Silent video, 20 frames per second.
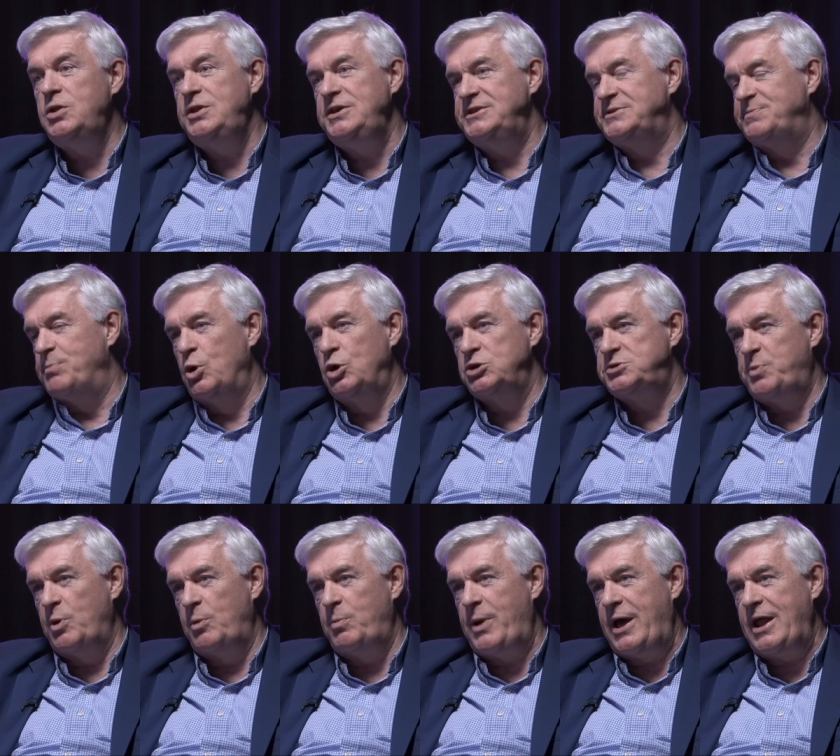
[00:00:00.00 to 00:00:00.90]
these
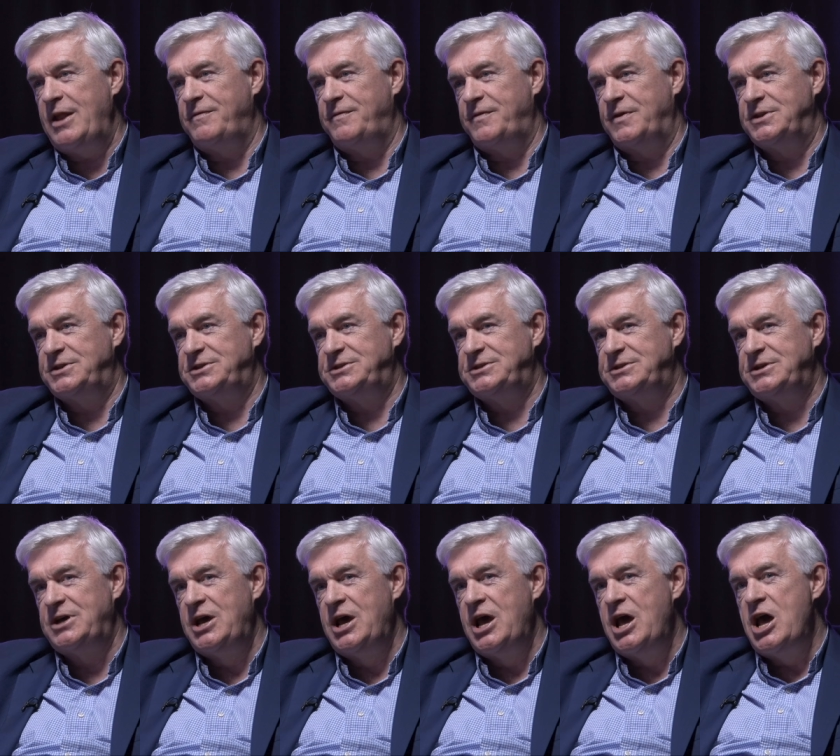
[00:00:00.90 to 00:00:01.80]
multiple benefits.
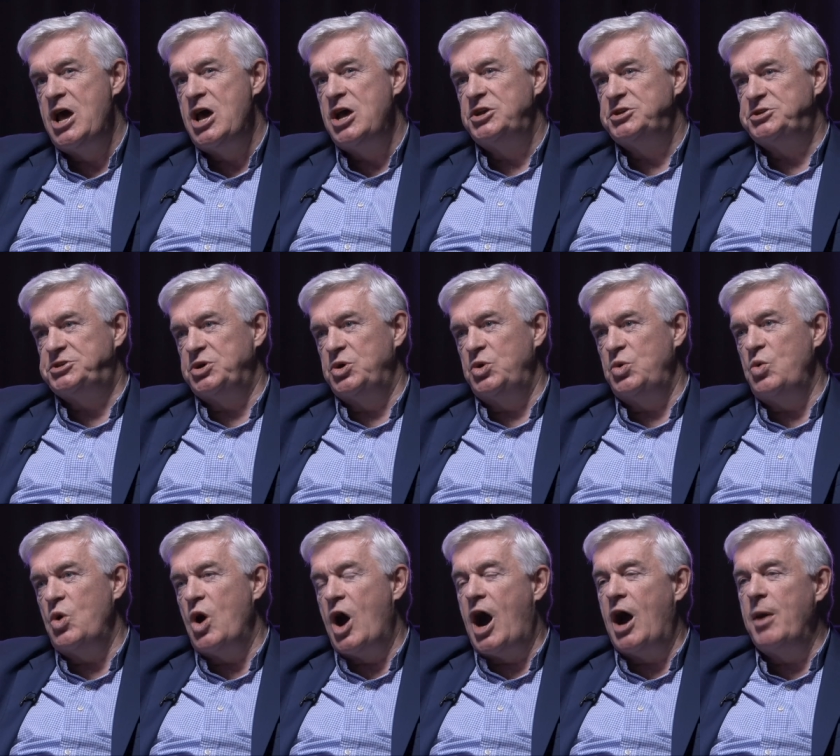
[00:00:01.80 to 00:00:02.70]

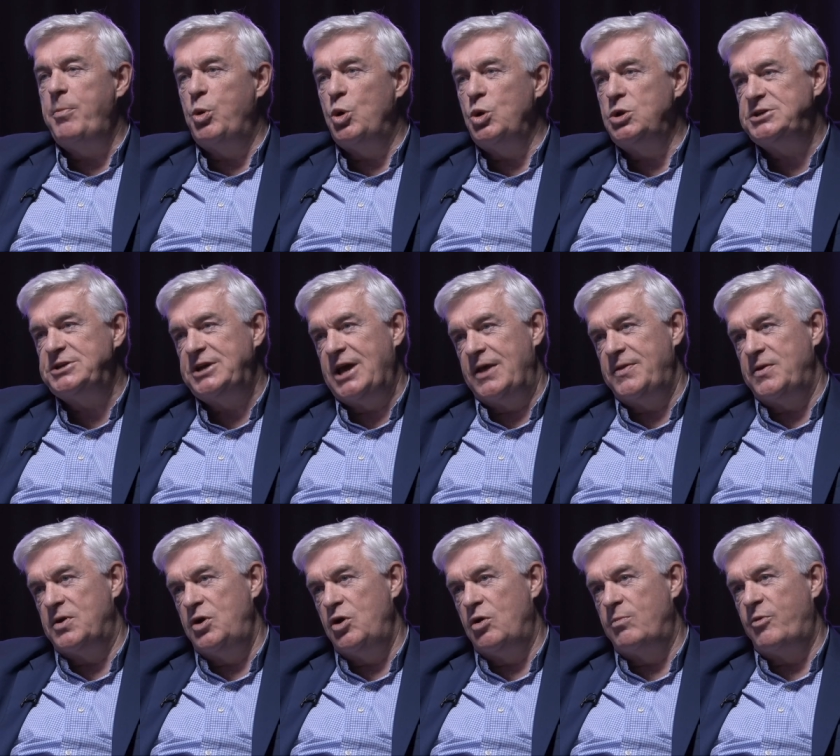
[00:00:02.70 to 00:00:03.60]
So I pulled
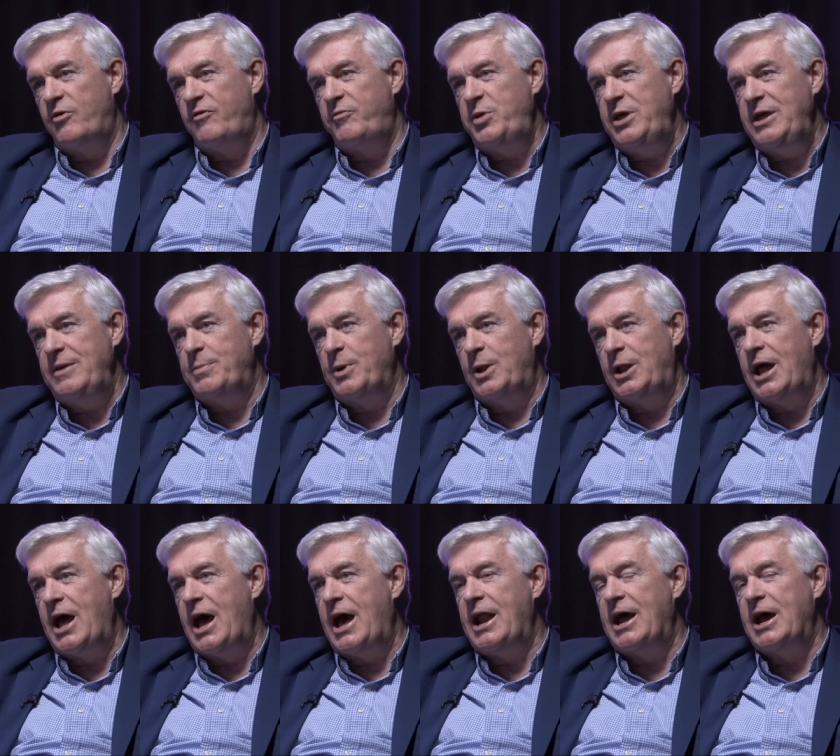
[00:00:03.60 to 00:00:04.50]
together a number of people
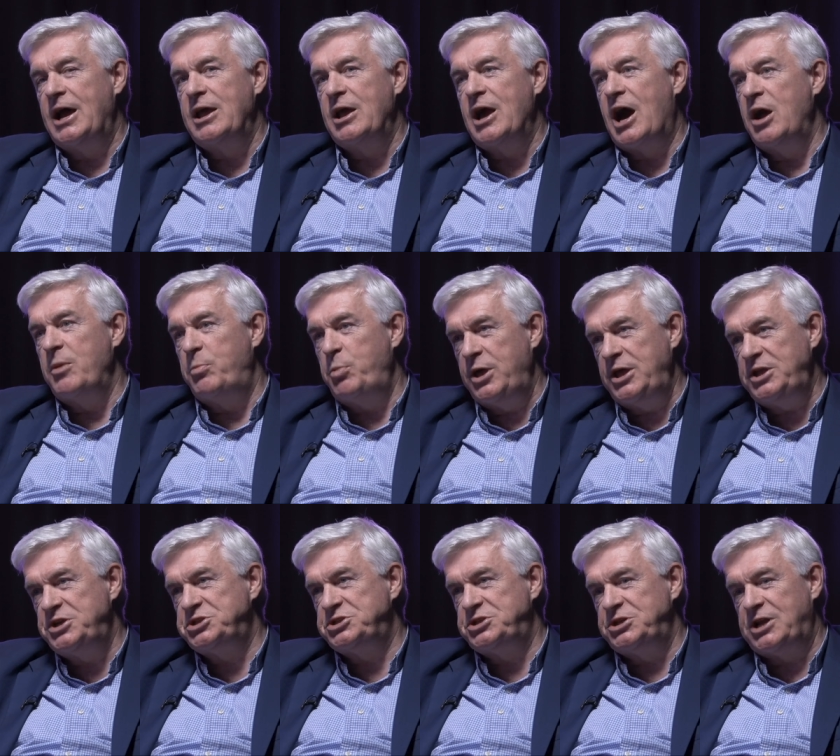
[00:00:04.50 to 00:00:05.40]
and I
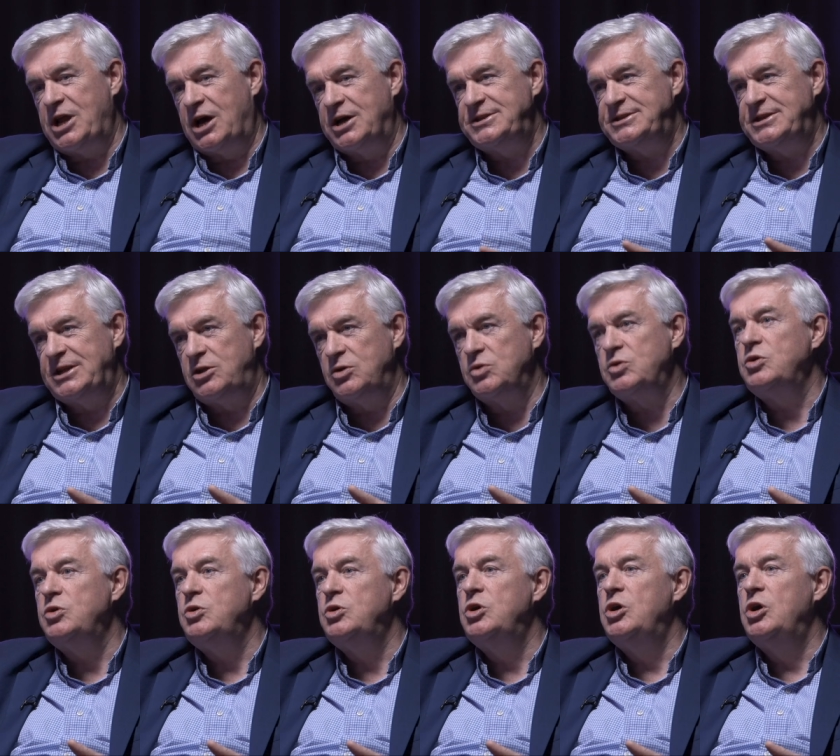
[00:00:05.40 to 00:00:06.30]
pitched it. I said, look,
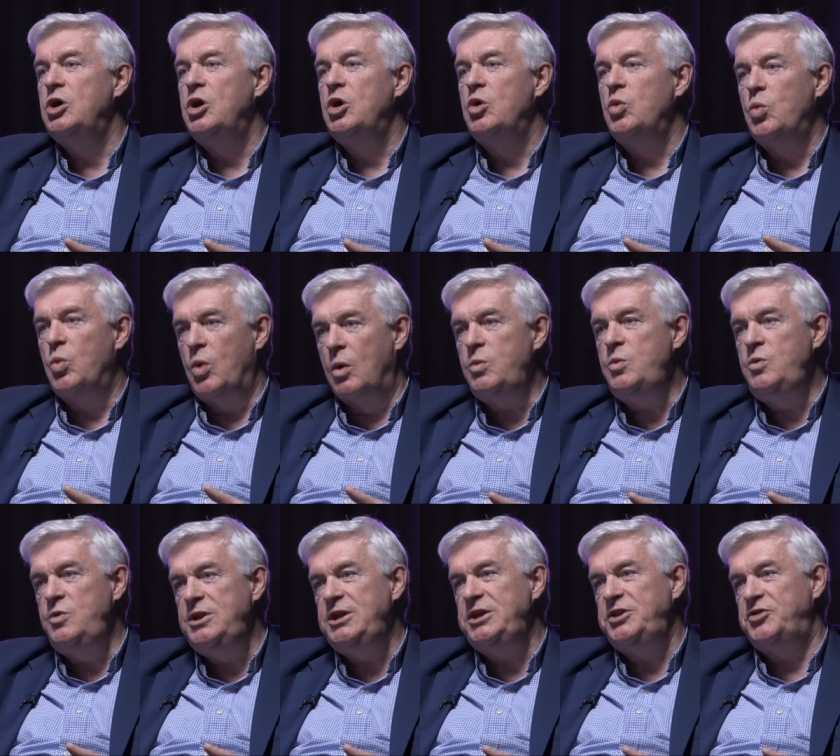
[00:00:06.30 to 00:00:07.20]
what
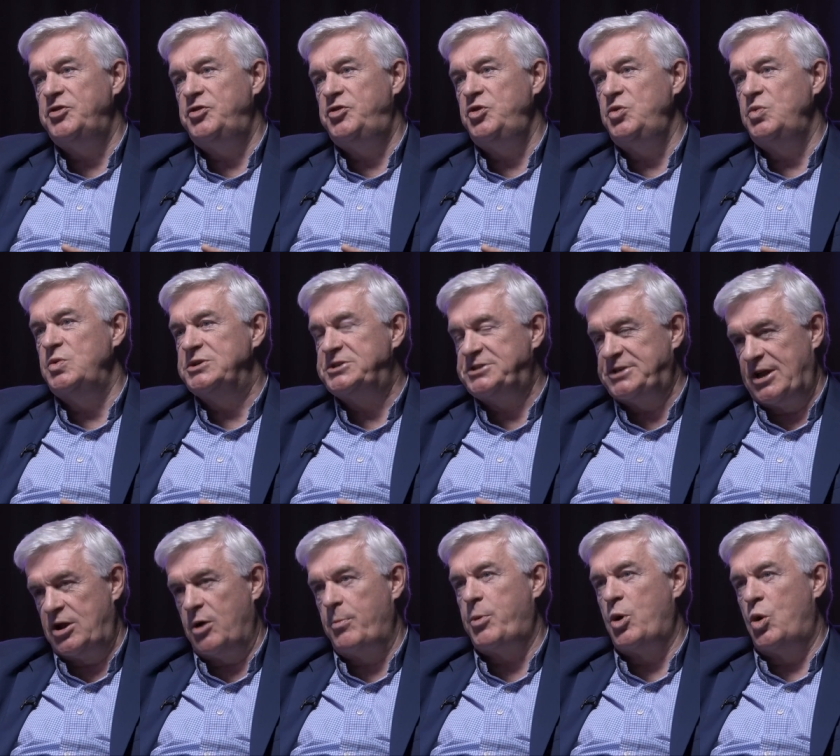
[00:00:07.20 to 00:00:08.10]
we need to do is
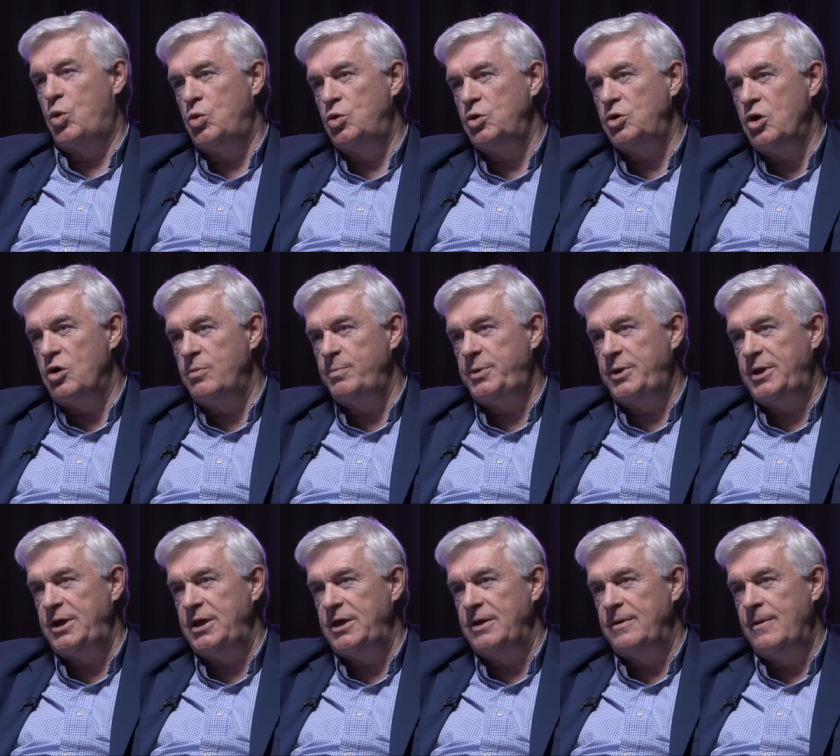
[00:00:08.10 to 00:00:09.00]
set up our own
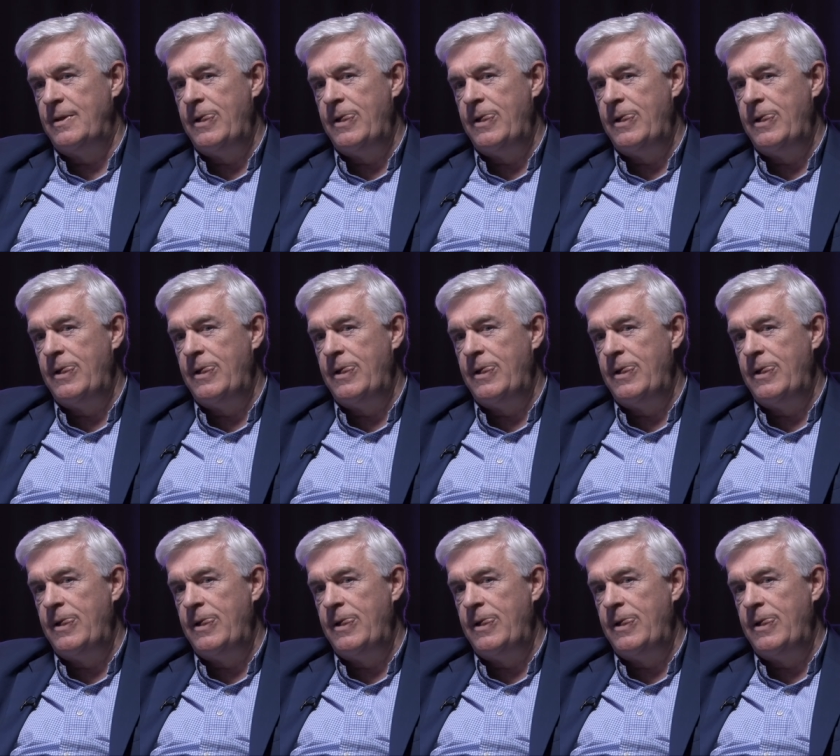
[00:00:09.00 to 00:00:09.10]
company.